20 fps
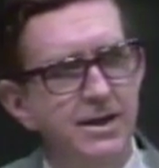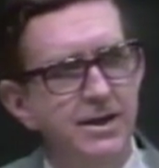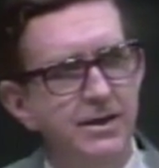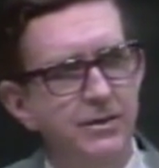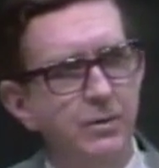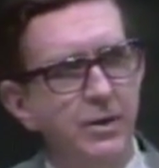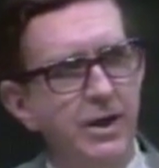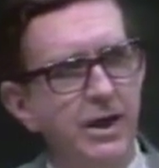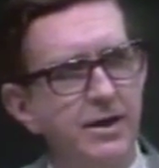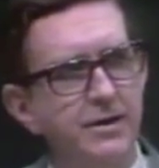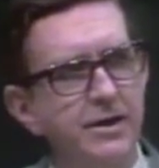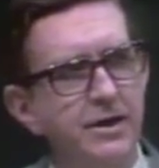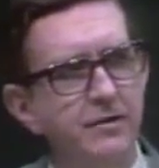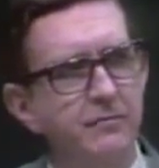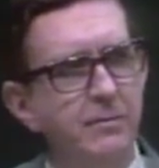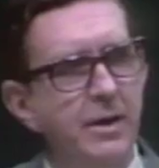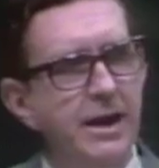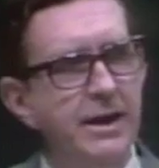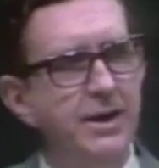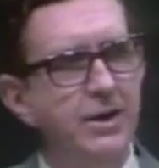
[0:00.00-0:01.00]
And when I think
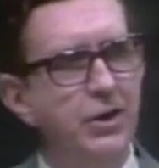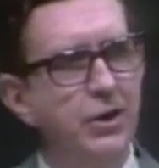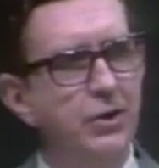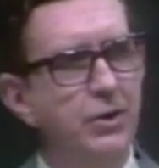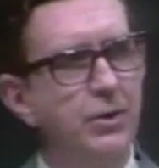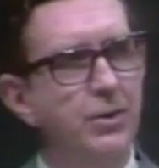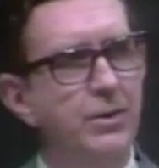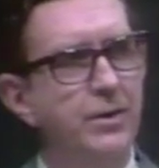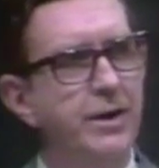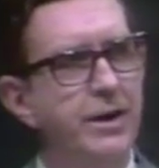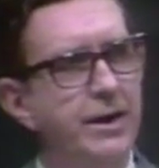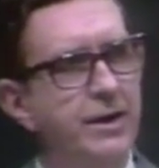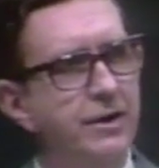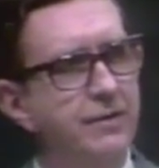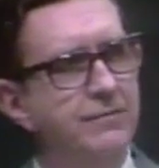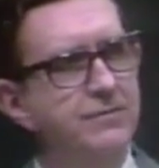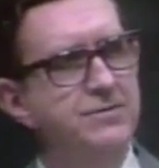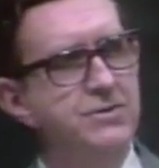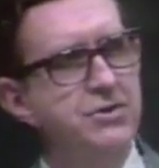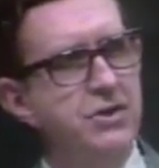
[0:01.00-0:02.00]
of Mike Gold and
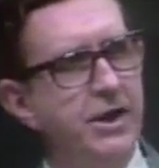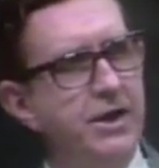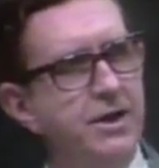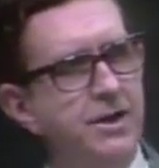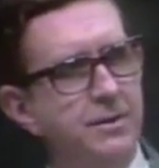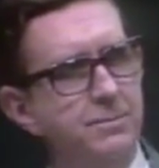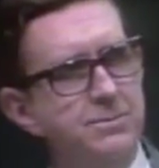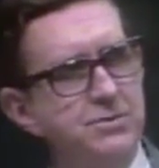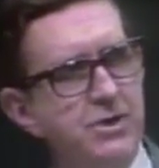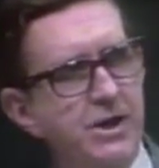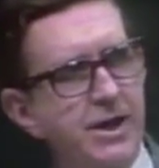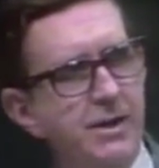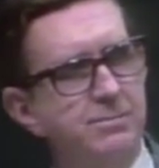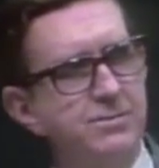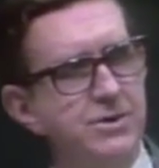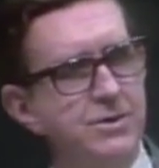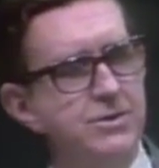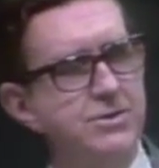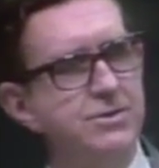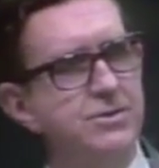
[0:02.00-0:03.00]
of Jacob
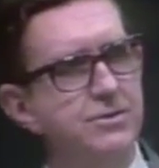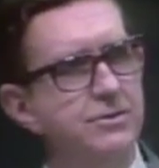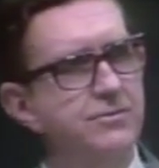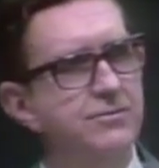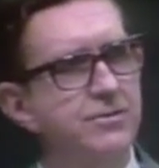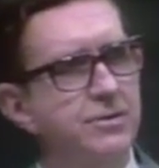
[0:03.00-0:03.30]
chapter 2,